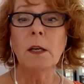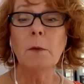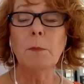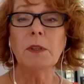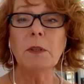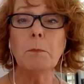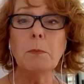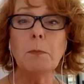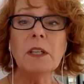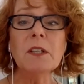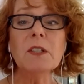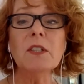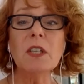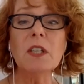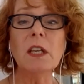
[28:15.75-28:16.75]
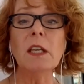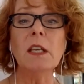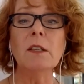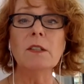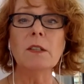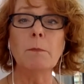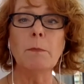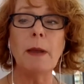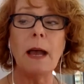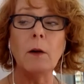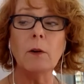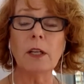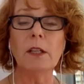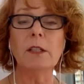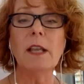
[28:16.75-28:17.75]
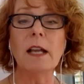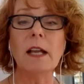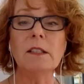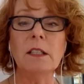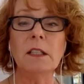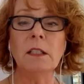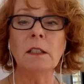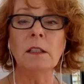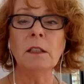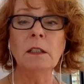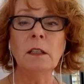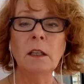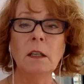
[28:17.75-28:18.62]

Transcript: But the biggest thing is about connecting,